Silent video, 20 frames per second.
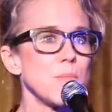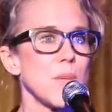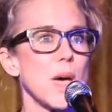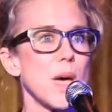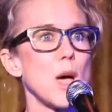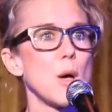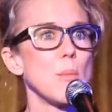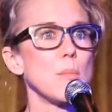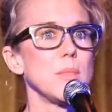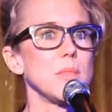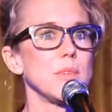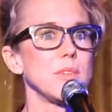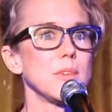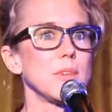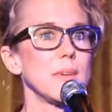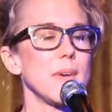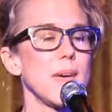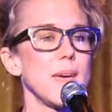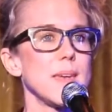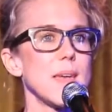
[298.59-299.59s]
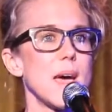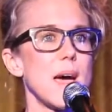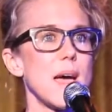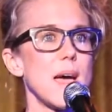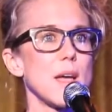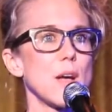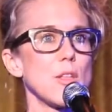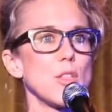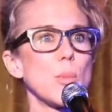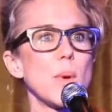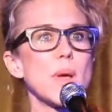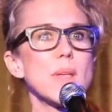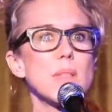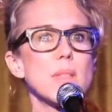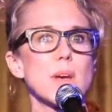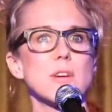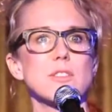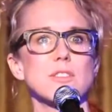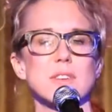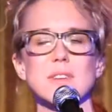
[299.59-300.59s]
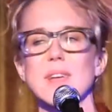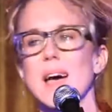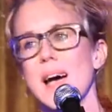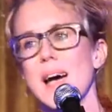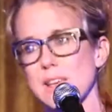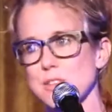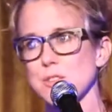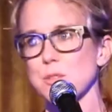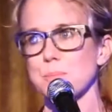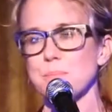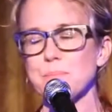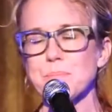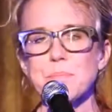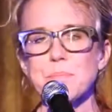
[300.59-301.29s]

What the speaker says: On the way there, she dies.